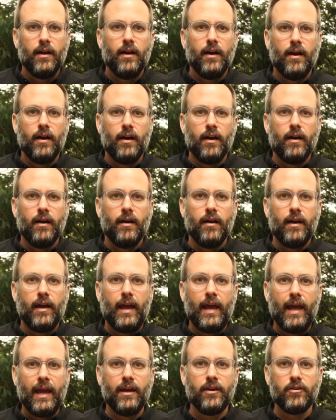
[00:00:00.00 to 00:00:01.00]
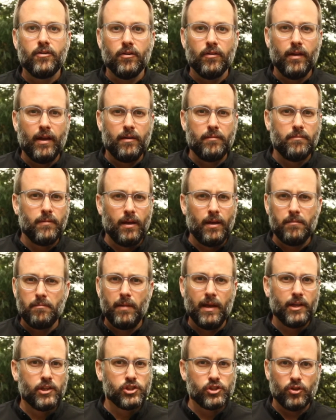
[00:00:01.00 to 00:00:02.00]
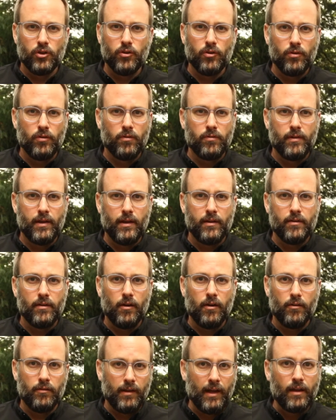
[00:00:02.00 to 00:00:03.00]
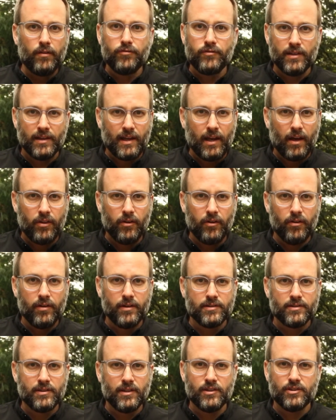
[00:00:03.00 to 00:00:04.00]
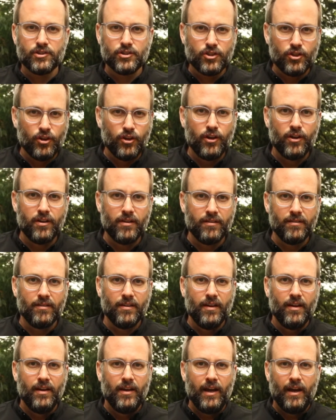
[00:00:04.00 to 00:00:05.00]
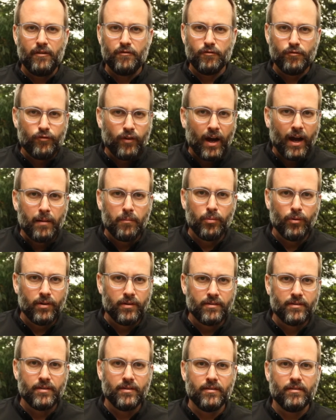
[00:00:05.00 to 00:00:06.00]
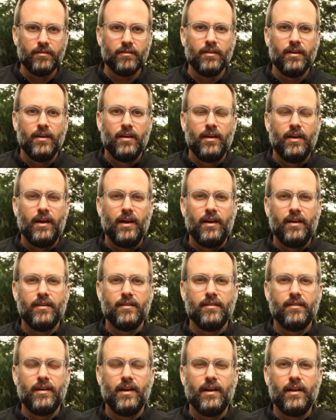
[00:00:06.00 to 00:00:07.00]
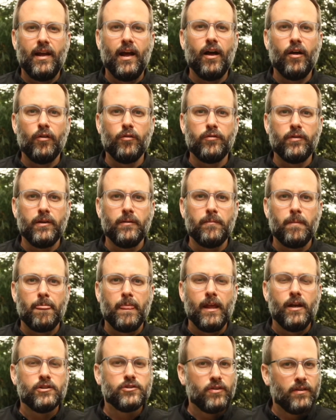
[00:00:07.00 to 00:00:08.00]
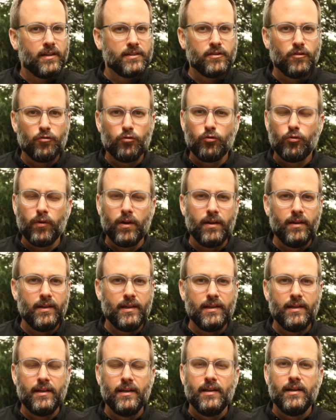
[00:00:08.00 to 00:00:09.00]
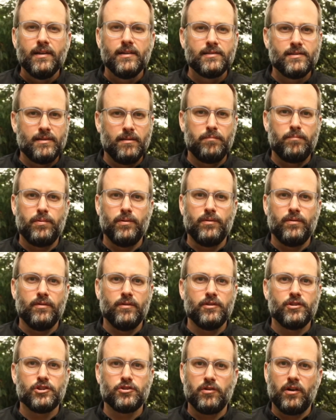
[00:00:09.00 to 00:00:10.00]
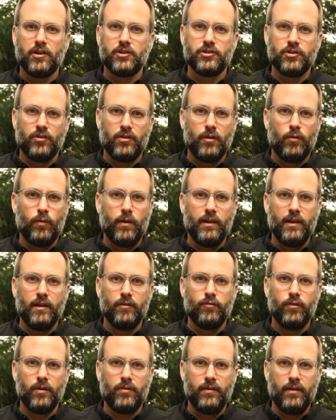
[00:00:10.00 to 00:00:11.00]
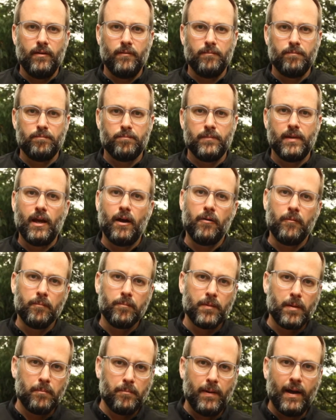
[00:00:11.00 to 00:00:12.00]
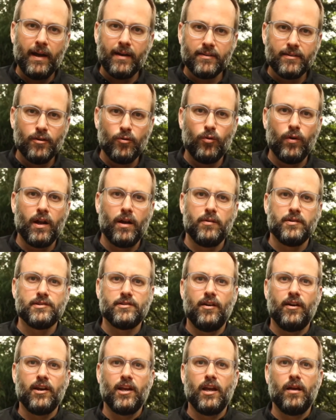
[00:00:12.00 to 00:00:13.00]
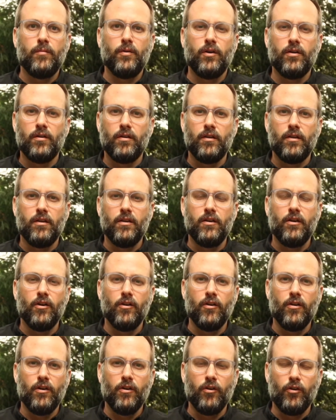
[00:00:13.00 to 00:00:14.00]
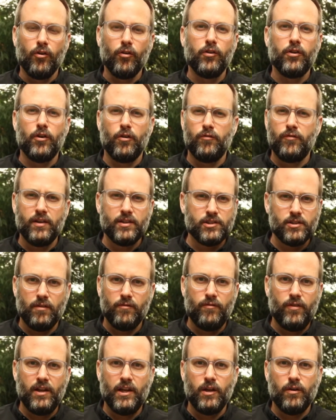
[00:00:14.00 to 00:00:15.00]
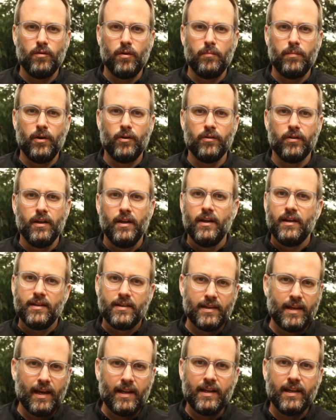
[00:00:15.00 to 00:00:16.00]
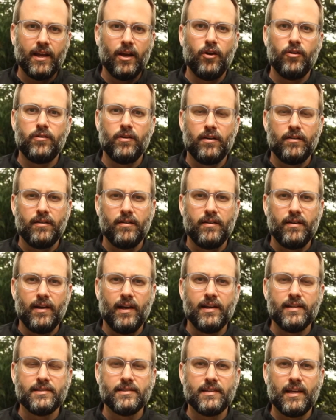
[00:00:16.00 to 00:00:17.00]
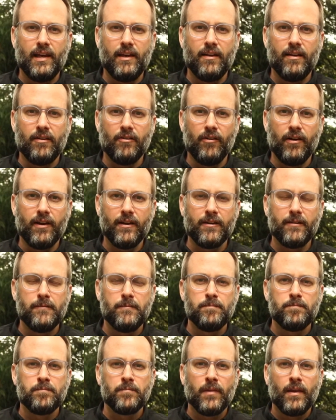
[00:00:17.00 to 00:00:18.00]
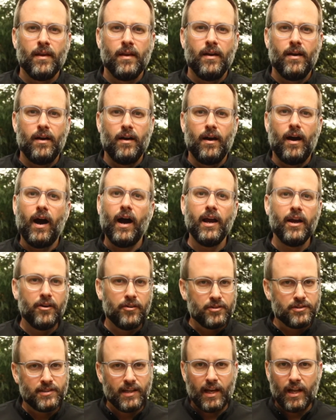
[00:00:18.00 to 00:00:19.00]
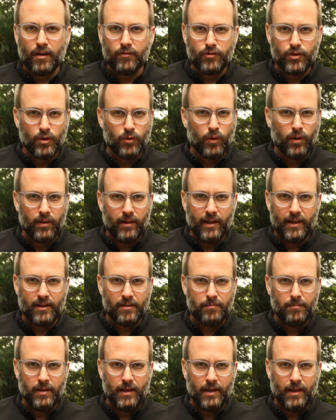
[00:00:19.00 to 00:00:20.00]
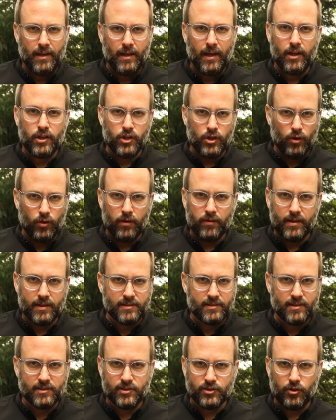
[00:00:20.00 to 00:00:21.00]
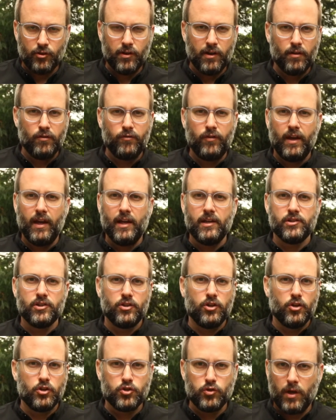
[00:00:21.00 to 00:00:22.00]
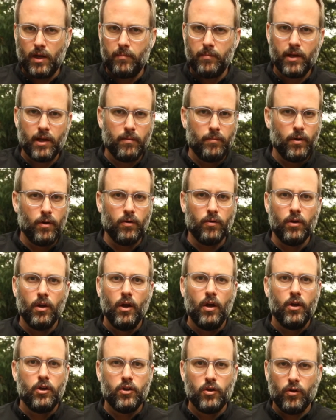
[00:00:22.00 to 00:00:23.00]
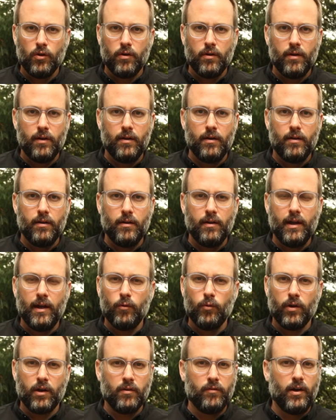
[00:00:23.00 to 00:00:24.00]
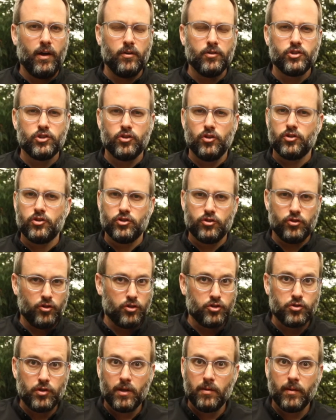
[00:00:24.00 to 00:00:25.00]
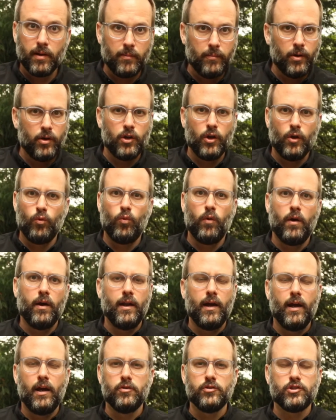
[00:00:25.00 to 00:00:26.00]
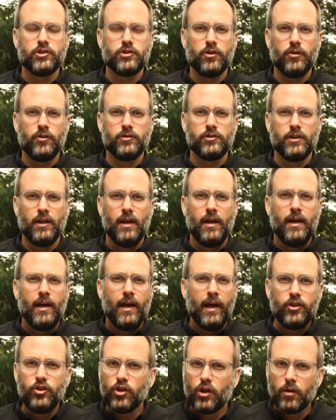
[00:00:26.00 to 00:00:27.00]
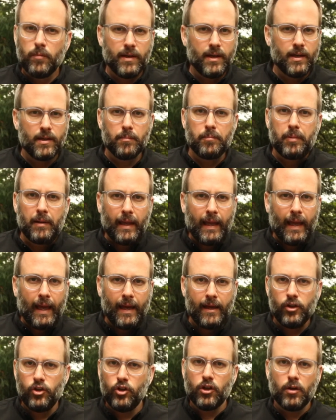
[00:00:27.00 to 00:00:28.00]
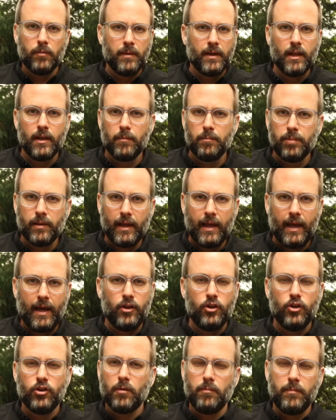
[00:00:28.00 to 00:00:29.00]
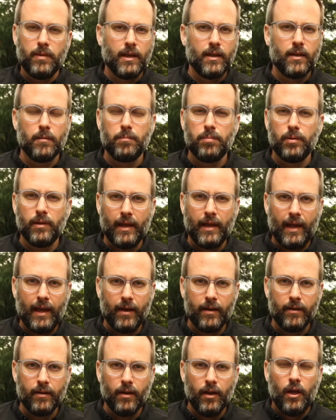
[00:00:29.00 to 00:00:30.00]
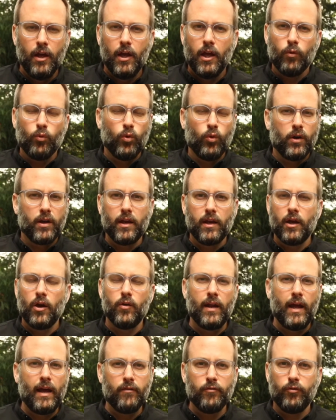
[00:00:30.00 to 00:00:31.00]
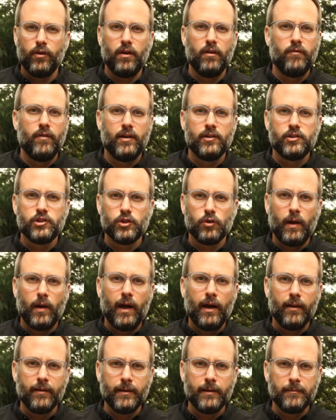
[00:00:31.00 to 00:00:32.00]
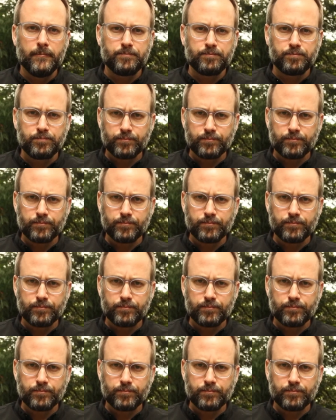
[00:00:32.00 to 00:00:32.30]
handle and make sure that our life together is good and vibrant and healthy. So that's a really simple structure that we live within. Now, back to what I was talking about in the earlier video about getting out onto the ice skating rink. I understand if you are like me and you're in this discerning phase and you're dreaming about your network of house churches, or you're dreaming about your one house church, and you can begin to plan and you can begin to plan and you can begin to plan and working out every eventuality.